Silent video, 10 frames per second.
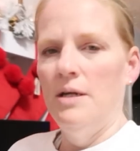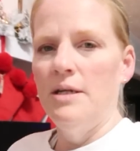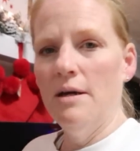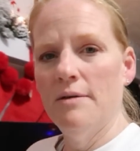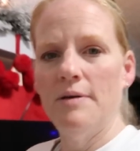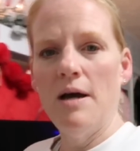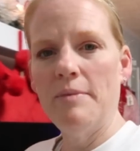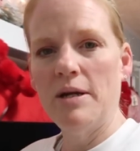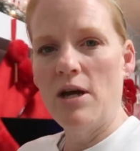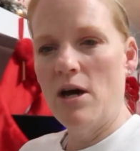yeah, I'm
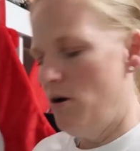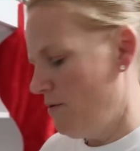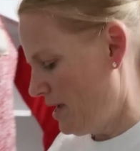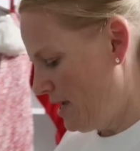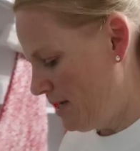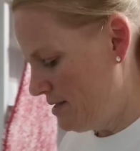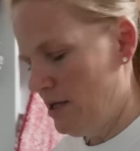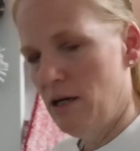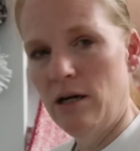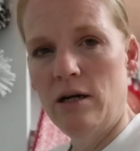going to go and
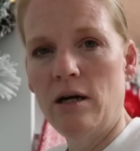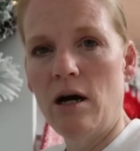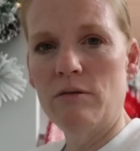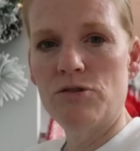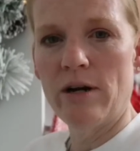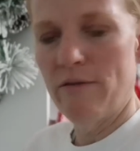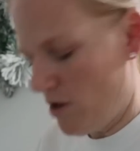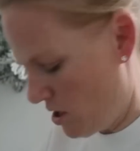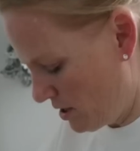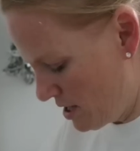I'll try to
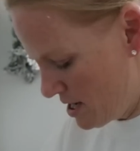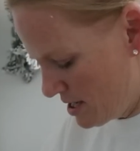vlog.